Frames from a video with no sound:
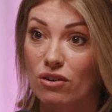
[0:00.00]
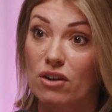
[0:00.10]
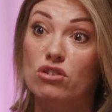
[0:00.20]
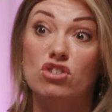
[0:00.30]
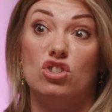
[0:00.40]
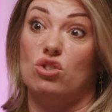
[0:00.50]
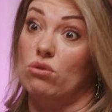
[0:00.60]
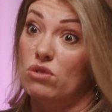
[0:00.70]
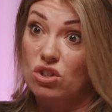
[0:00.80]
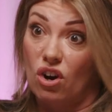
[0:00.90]
or I just thought
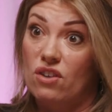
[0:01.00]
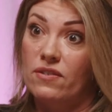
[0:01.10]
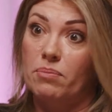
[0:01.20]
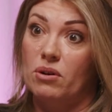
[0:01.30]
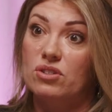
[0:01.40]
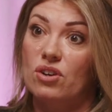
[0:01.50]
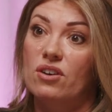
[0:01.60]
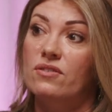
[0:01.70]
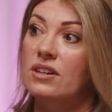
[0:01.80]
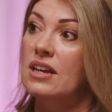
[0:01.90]
it was COVID,
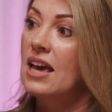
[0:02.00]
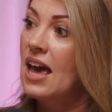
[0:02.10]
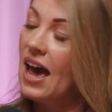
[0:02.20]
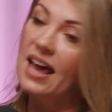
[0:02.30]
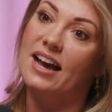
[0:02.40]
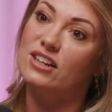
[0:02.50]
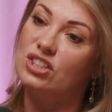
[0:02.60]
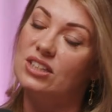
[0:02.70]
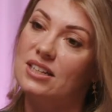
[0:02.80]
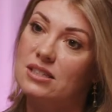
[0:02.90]
post-COVID, and
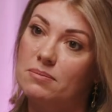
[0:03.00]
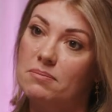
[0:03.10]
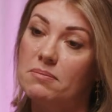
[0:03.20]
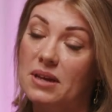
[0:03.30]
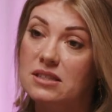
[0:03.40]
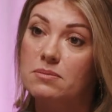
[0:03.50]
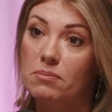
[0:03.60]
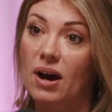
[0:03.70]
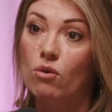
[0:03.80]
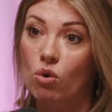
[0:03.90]
actually it's
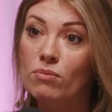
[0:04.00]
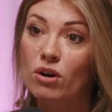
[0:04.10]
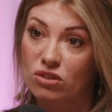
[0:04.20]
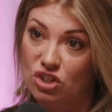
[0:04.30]
my hormones